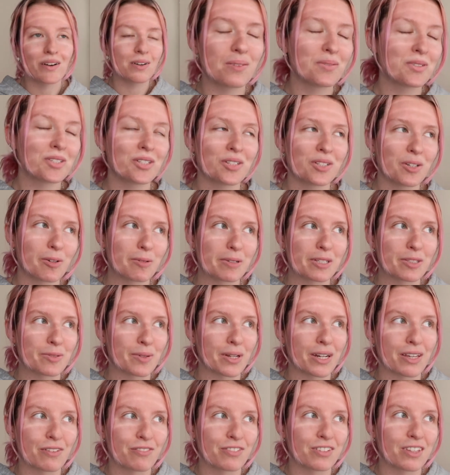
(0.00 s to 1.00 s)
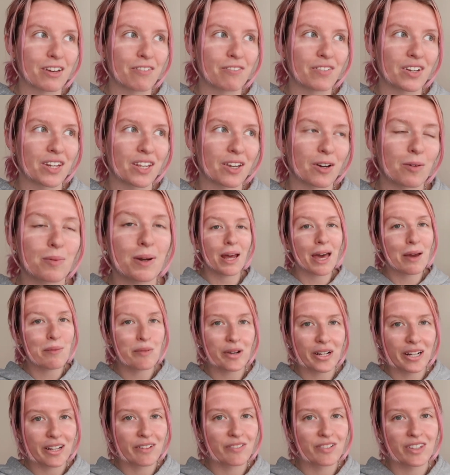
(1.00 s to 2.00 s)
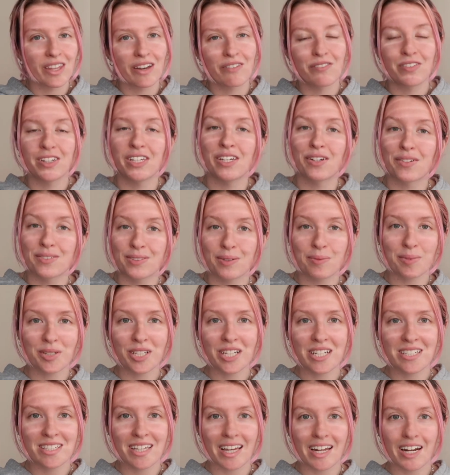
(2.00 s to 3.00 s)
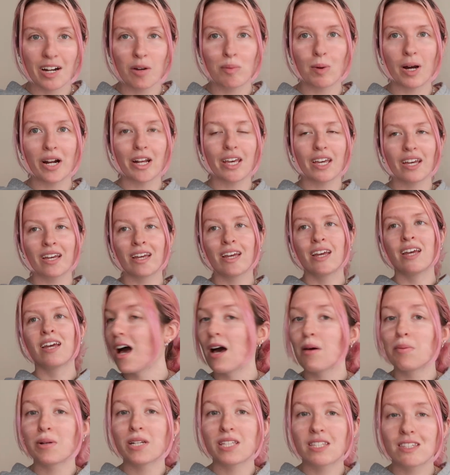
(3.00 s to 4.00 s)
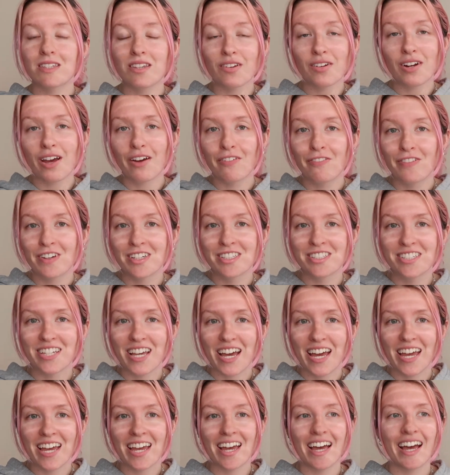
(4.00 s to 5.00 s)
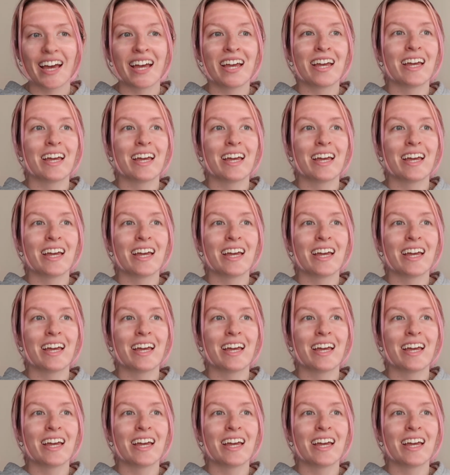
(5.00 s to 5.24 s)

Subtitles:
I'm sure nobody's waiting for that video, but I'm waiting for that video because I'm really excited about it, but it's still not fixed yet.